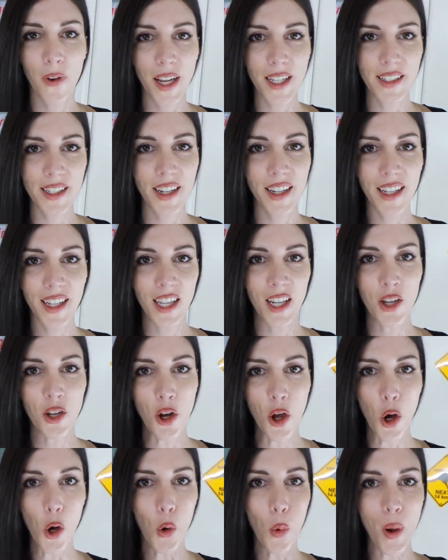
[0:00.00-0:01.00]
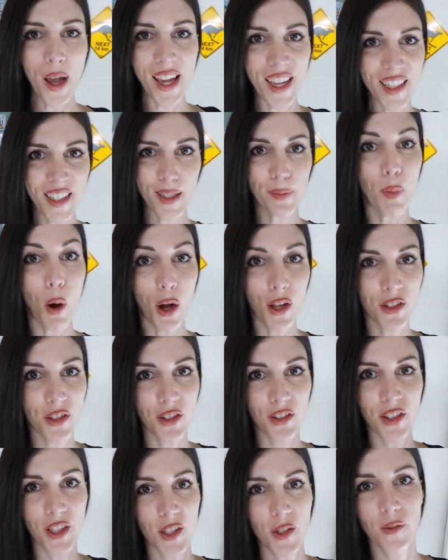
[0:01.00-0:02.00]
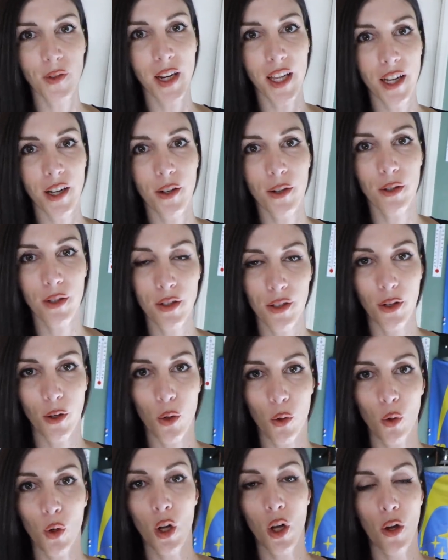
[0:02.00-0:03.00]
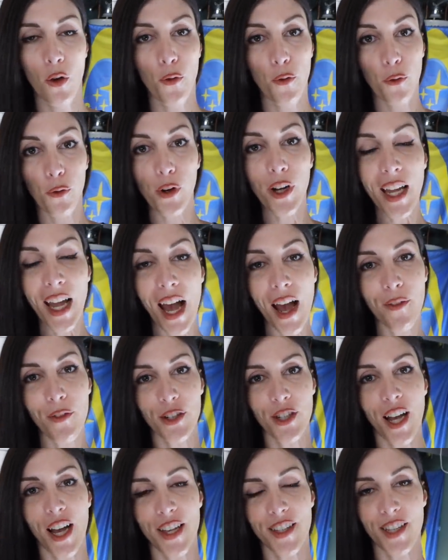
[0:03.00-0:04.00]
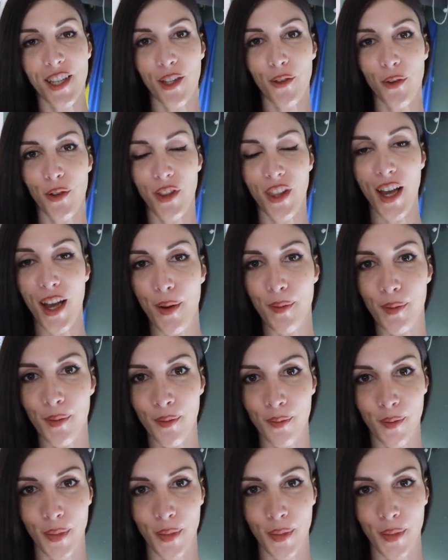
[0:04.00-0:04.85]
FicTech in no way sponsored this video, so free advertising for them,